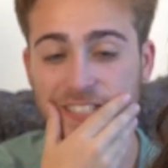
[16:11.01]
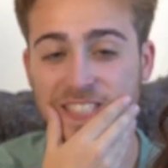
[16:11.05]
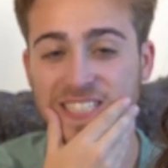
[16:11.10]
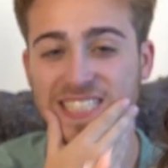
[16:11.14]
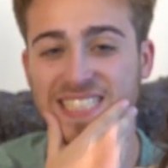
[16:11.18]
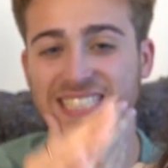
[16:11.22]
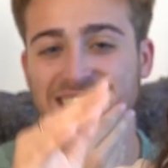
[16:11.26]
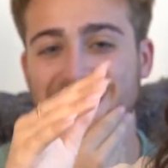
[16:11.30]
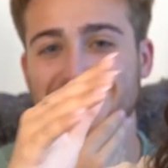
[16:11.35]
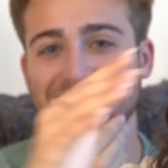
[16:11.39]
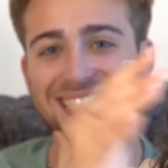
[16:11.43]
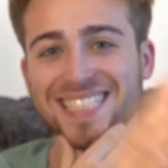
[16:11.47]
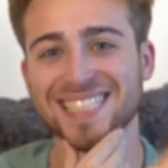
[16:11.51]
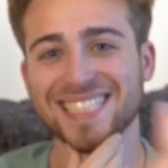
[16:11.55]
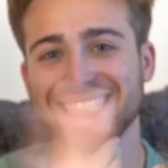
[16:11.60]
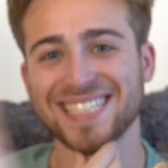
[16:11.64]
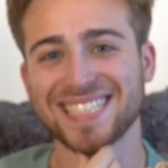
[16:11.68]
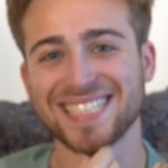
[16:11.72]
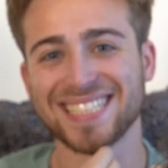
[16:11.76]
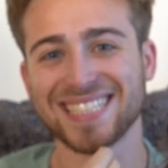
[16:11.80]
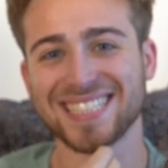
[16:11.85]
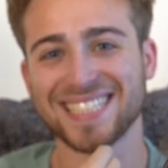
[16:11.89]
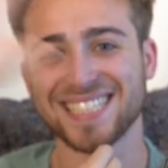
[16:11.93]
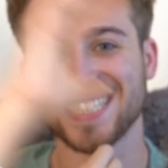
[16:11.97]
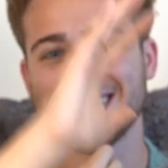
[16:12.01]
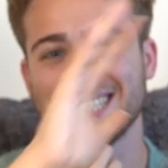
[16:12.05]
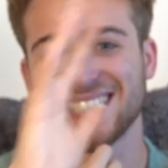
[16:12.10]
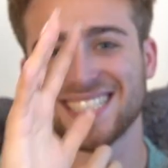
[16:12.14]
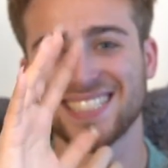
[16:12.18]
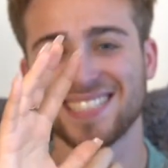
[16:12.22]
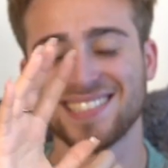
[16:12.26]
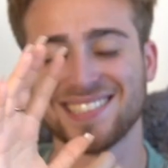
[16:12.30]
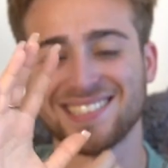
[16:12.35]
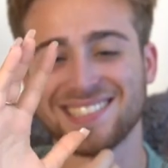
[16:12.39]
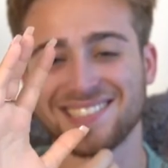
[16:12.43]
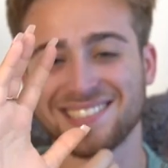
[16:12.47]

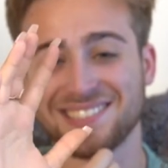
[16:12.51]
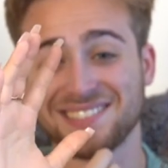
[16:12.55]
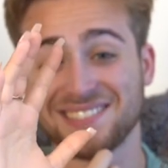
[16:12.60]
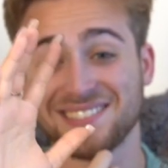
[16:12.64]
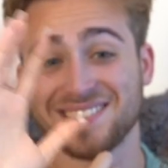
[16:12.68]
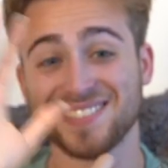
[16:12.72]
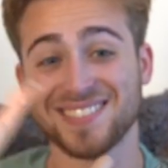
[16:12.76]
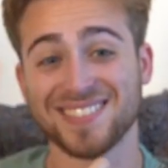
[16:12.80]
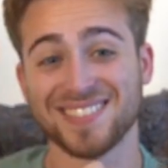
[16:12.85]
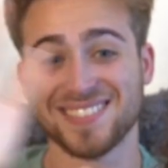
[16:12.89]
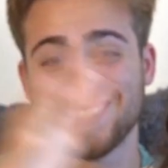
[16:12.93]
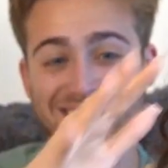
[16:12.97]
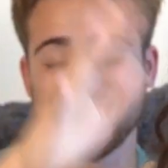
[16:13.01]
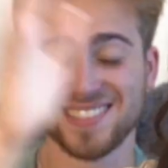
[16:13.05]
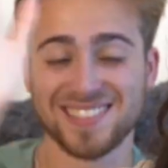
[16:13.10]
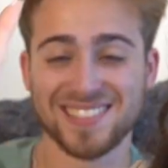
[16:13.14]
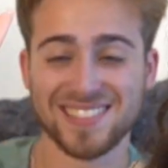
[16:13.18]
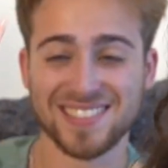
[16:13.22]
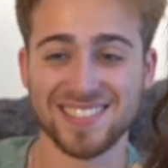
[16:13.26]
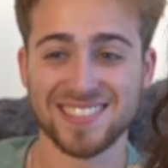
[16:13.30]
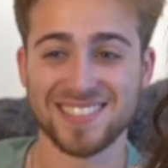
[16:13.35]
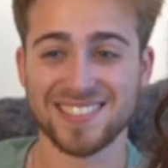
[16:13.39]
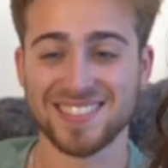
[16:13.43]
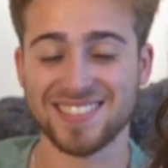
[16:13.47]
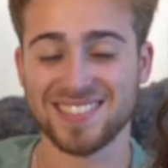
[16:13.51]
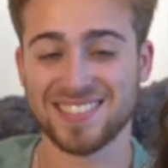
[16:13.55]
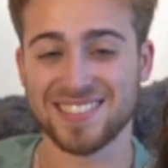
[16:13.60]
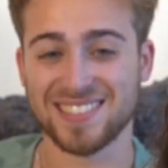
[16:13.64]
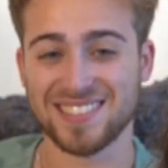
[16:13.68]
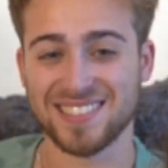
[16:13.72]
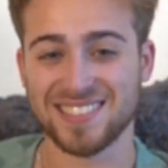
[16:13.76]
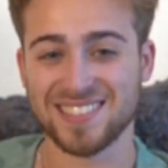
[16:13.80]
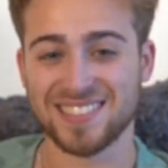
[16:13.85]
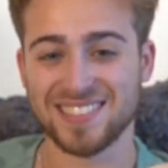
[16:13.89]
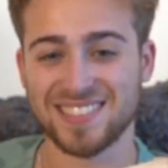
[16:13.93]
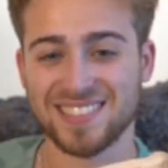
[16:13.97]

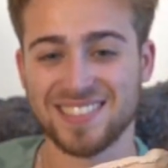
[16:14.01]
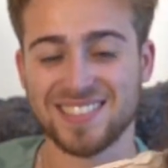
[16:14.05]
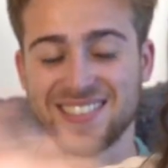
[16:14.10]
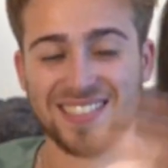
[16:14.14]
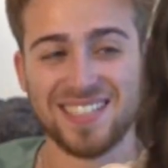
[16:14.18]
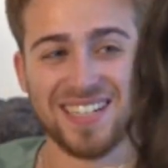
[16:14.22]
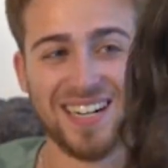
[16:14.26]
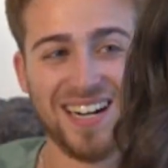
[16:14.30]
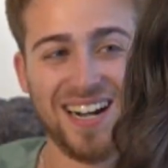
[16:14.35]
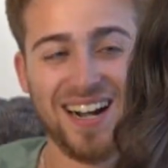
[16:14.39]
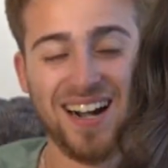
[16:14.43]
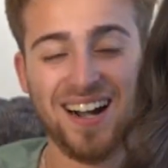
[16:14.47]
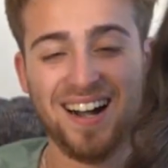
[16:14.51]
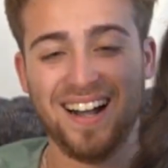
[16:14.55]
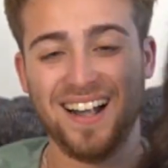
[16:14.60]
(silent)